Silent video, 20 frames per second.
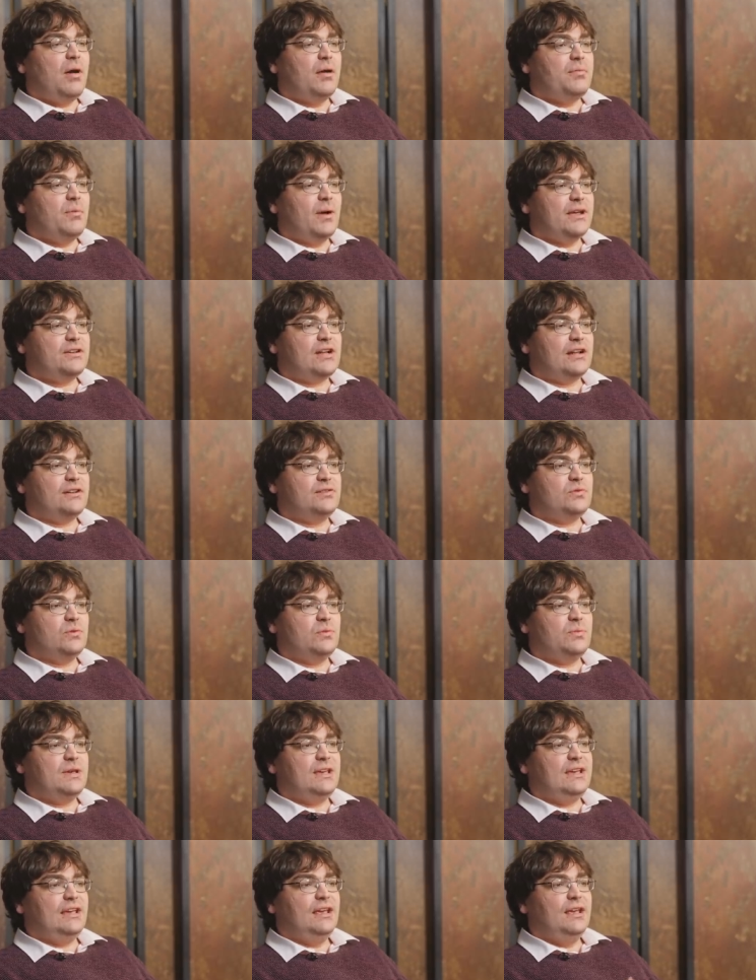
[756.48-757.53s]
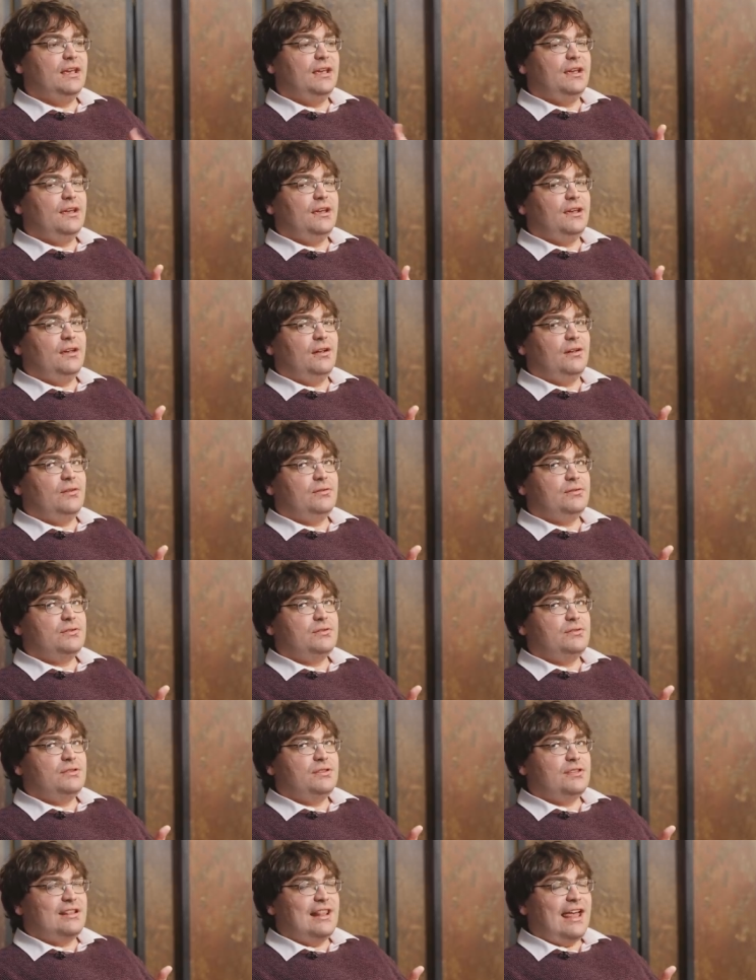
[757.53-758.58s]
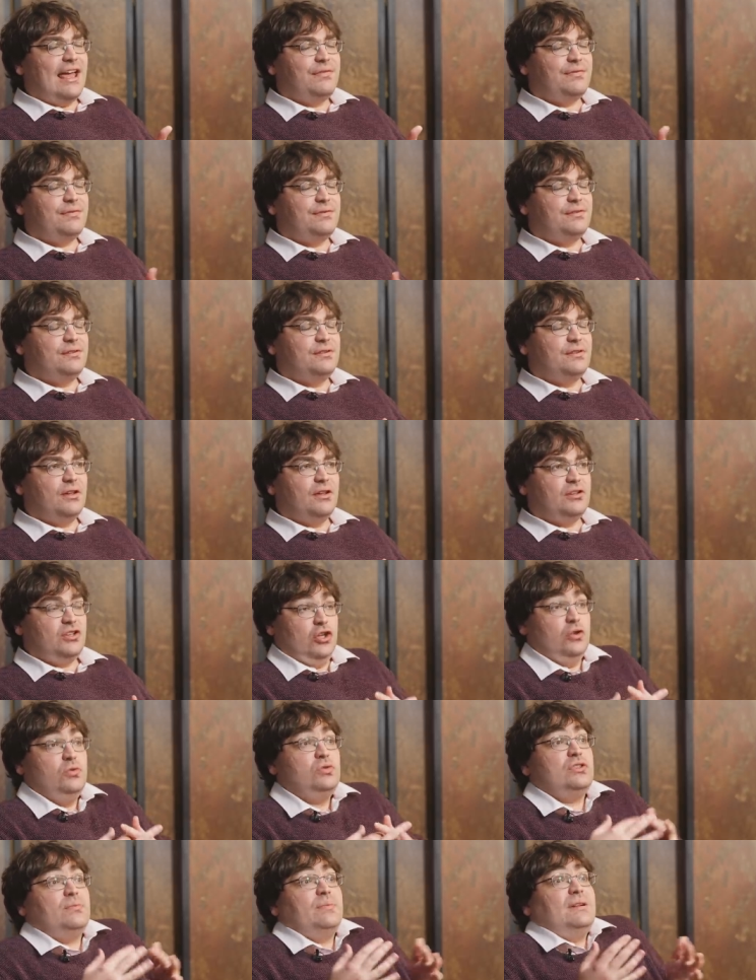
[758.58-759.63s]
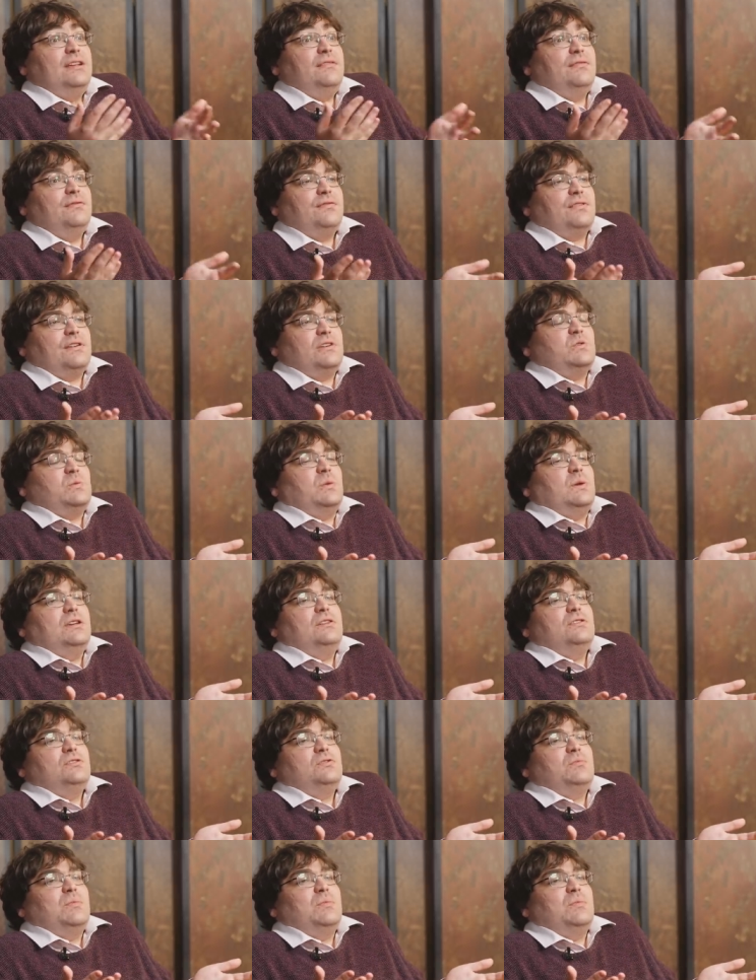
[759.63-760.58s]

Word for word: My challenge would be, the left used to believe in free speech